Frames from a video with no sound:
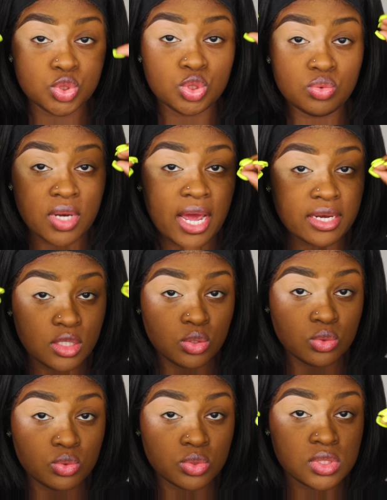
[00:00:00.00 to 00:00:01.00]
do not
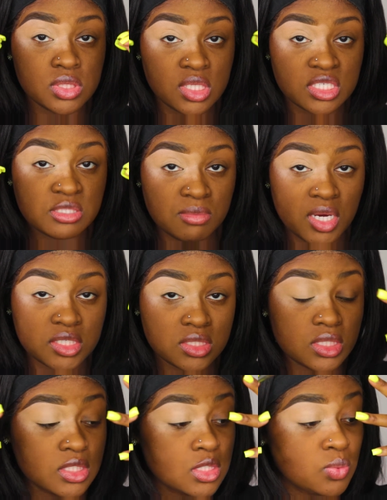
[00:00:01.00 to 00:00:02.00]
use this much.
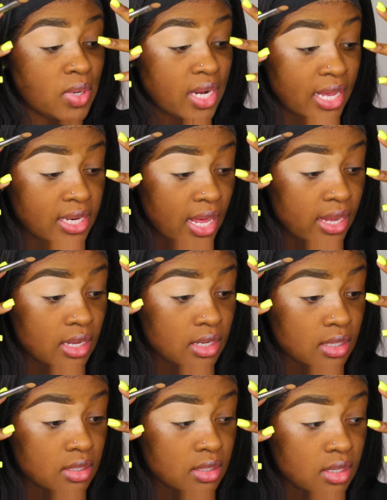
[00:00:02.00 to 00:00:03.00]
This is what I like,
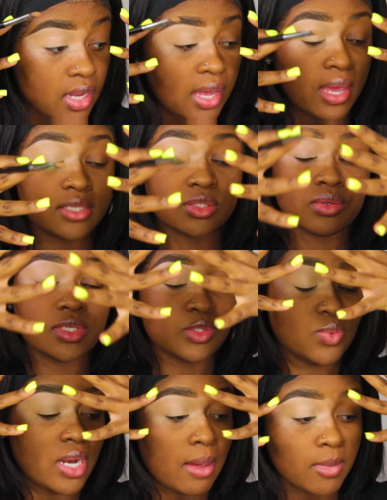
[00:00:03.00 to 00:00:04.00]
so this is
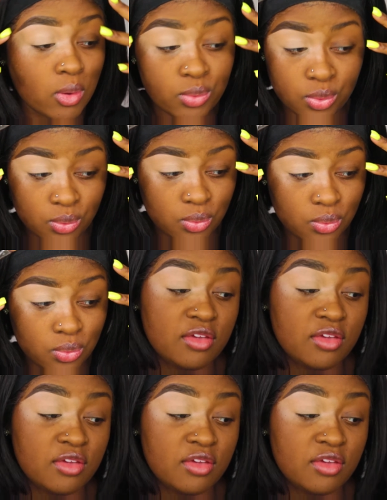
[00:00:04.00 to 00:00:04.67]
what I'm gonna do.